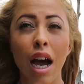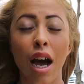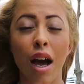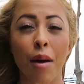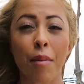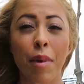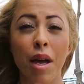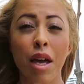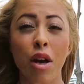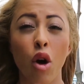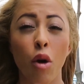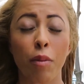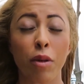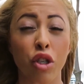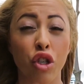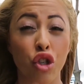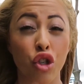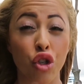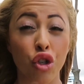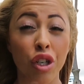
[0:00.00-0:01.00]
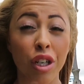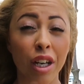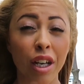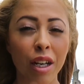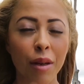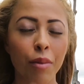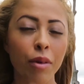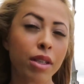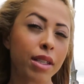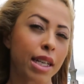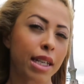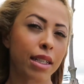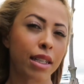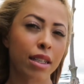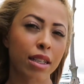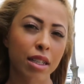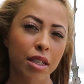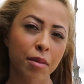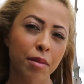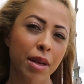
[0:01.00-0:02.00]
an opportunity
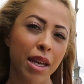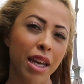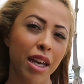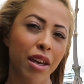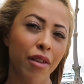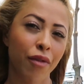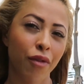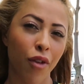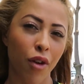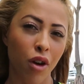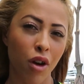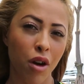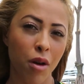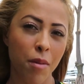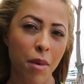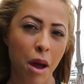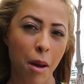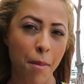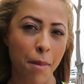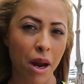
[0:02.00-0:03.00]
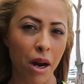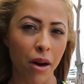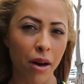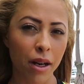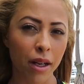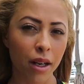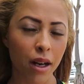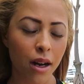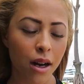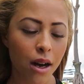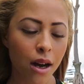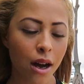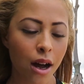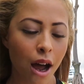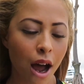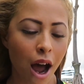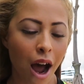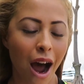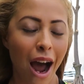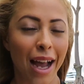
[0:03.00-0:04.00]
presented to me from America.
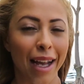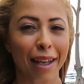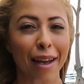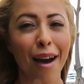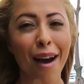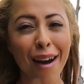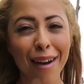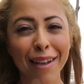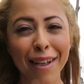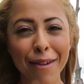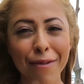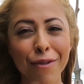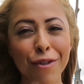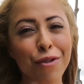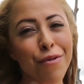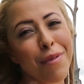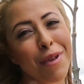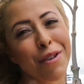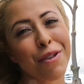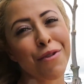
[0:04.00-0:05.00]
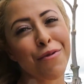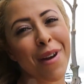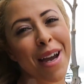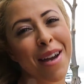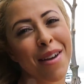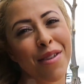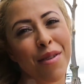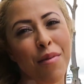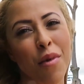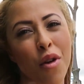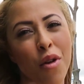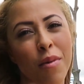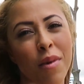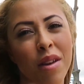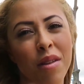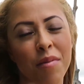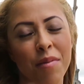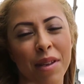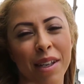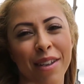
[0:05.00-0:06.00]
I can't give too much away at the
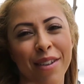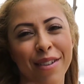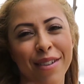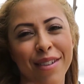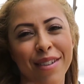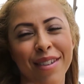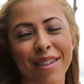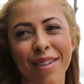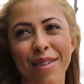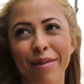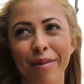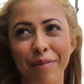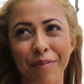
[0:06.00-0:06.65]
moment because